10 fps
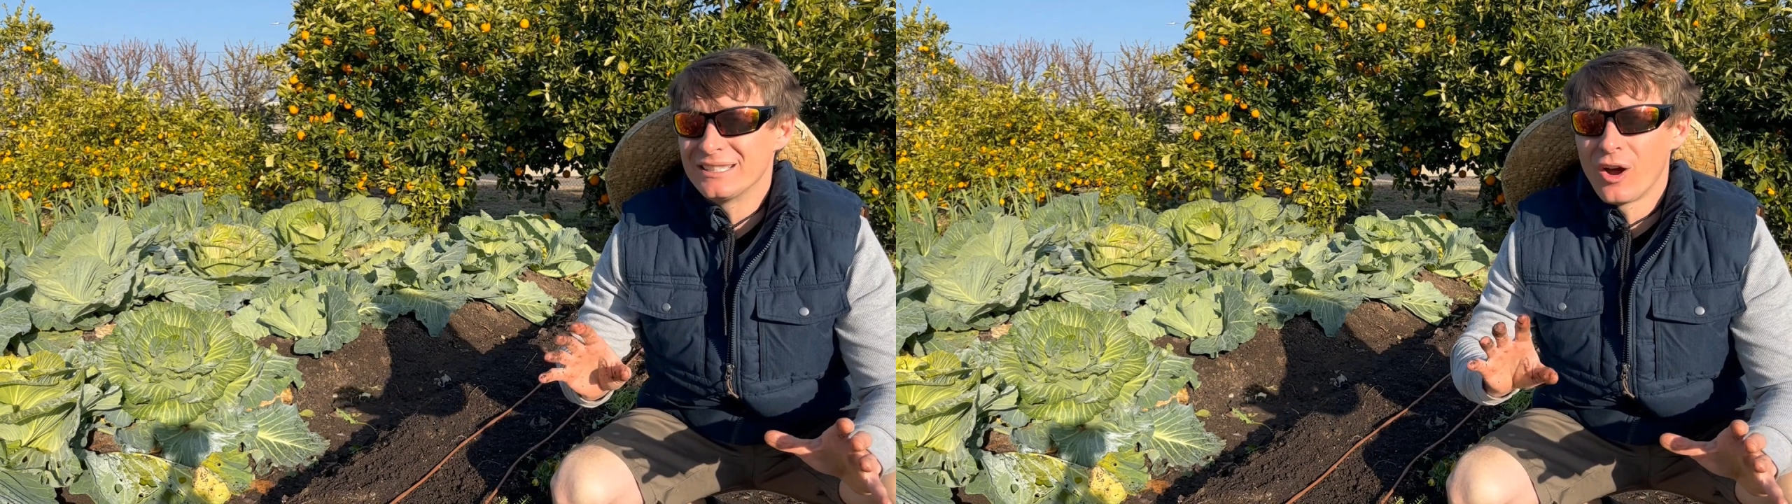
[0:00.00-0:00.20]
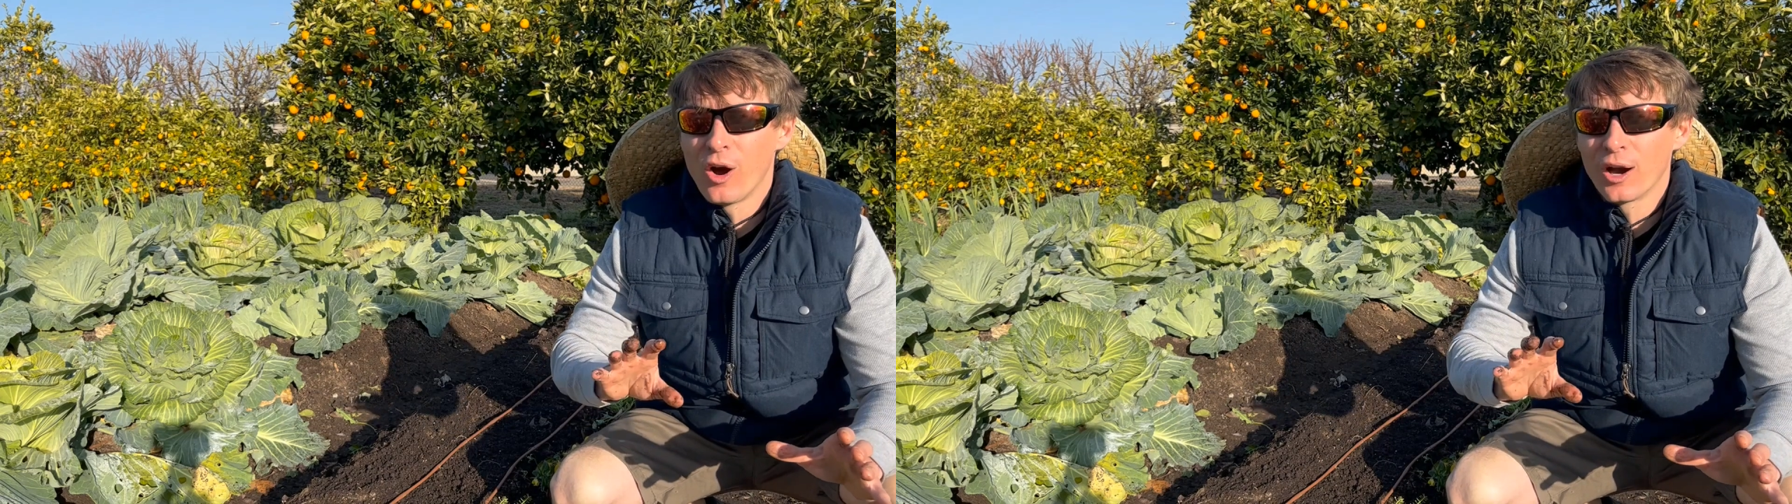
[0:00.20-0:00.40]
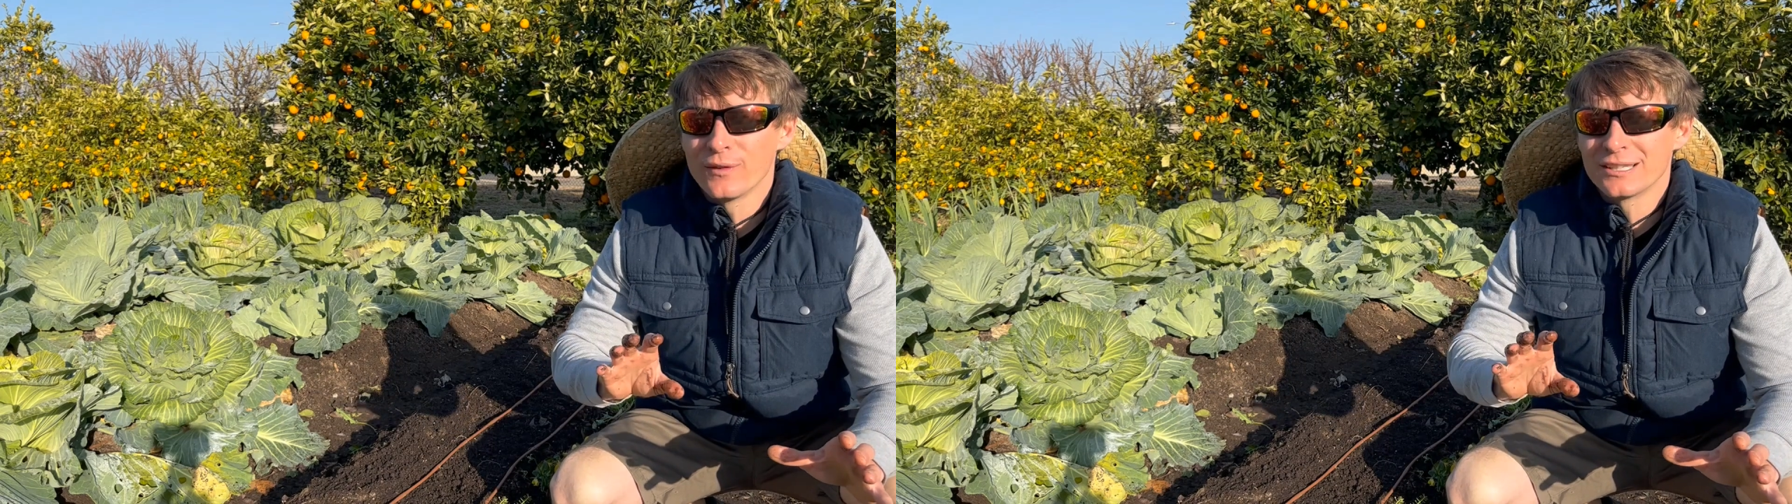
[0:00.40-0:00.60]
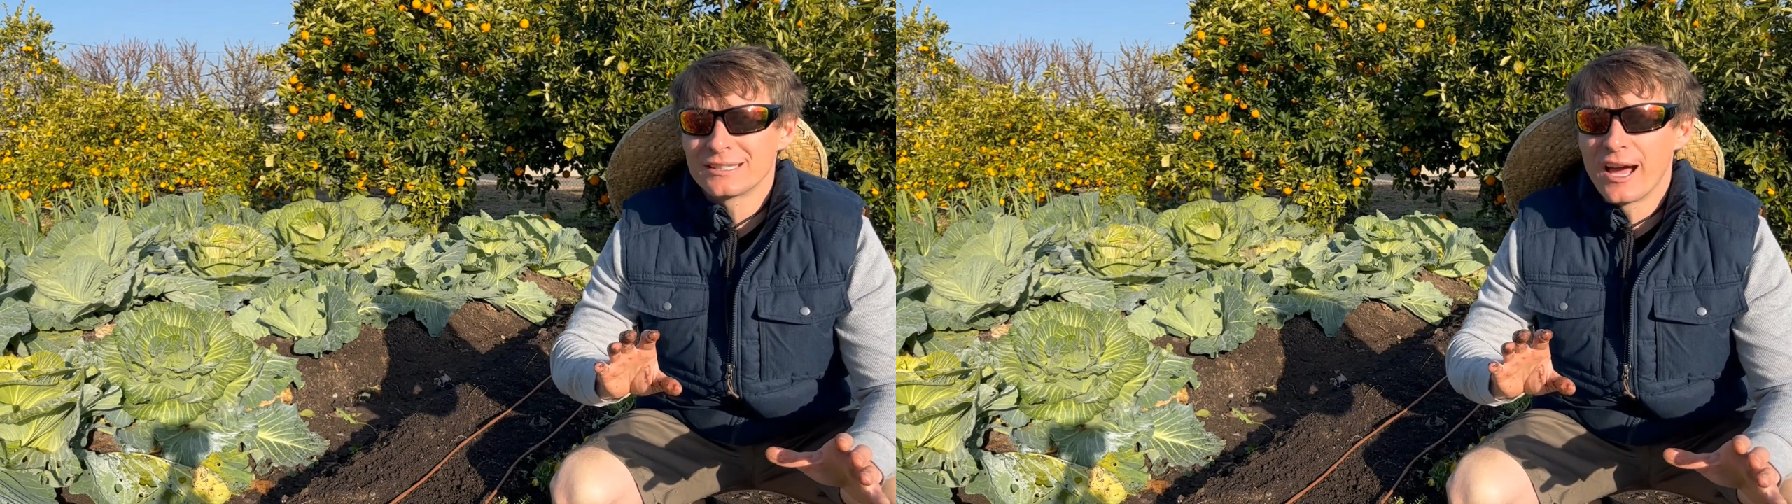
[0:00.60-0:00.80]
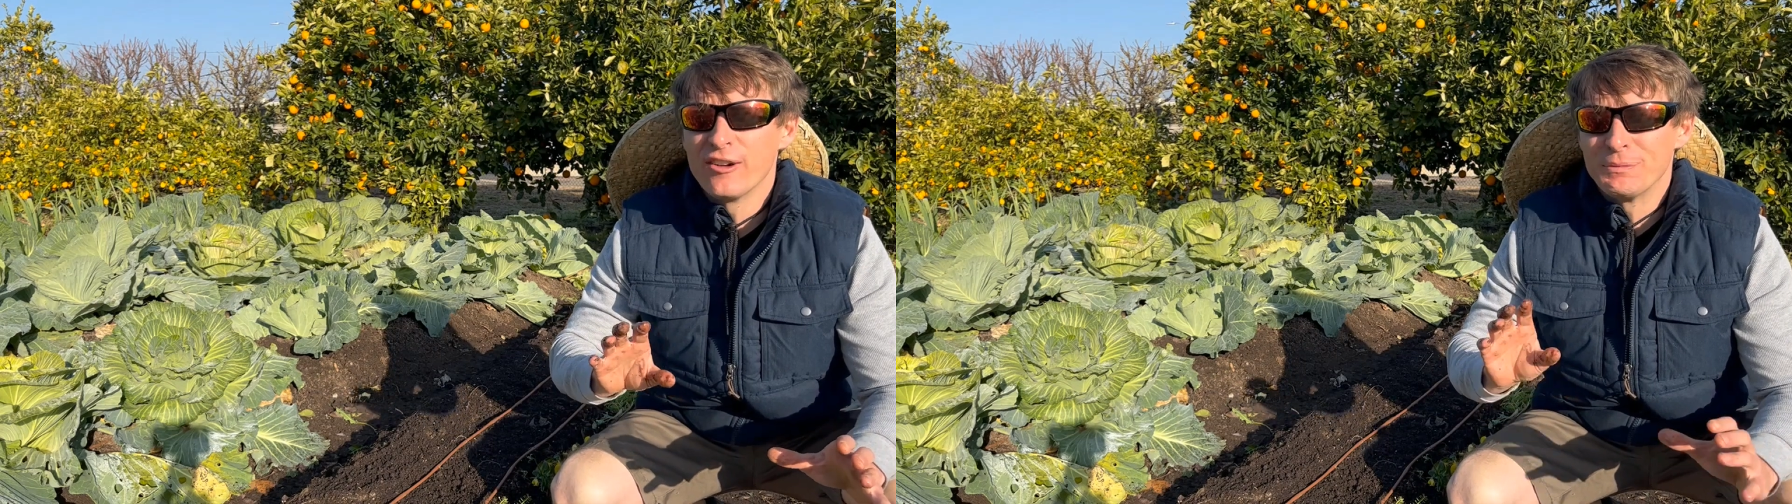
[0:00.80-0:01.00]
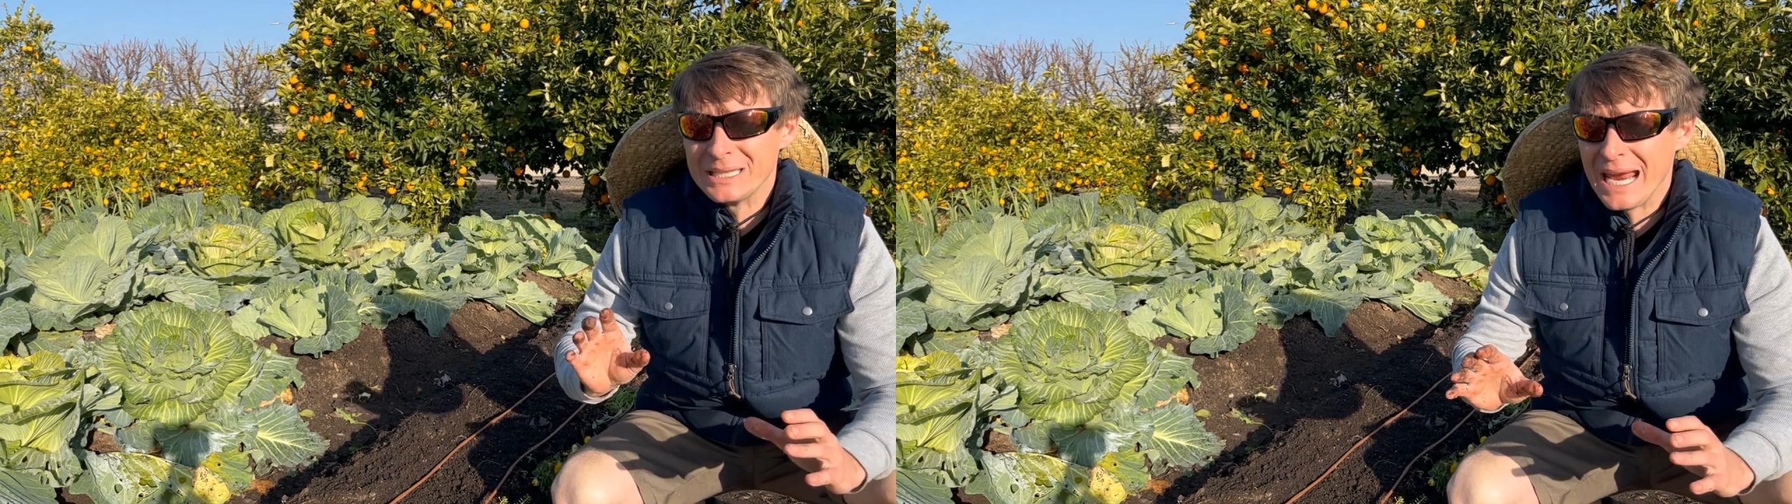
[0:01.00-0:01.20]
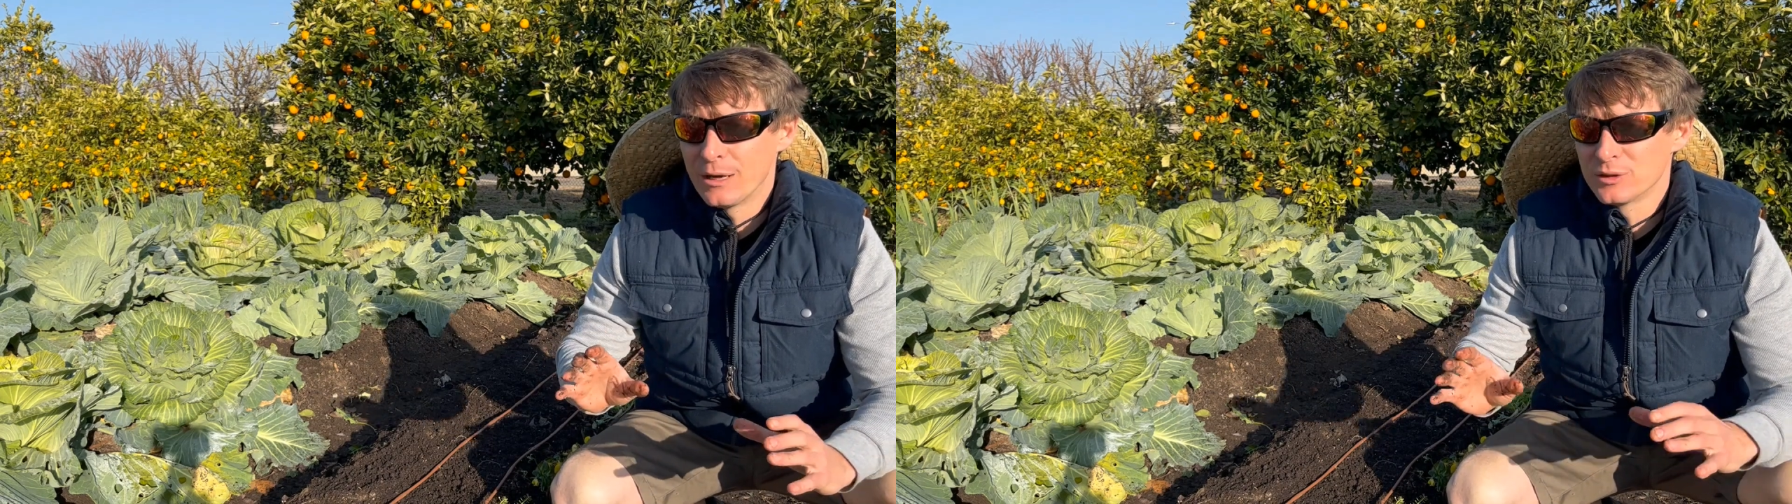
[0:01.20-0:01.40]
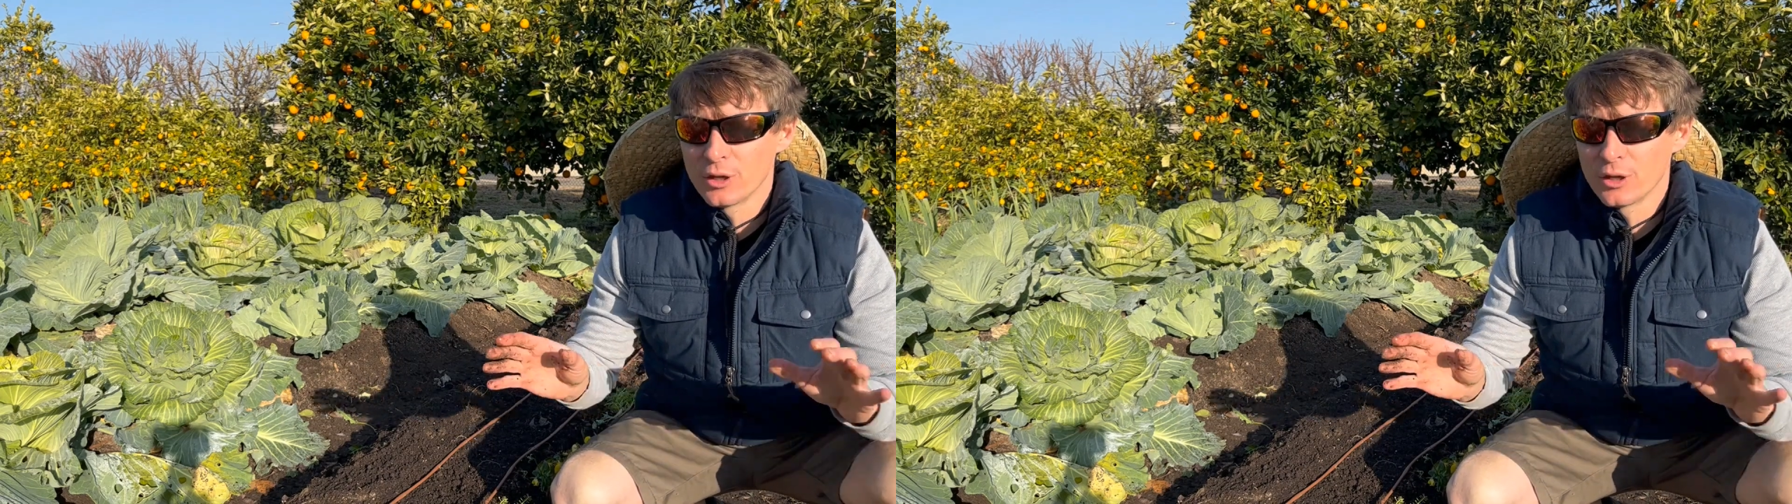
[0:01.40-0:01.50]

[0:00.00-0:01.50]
in a harvest of potatoes.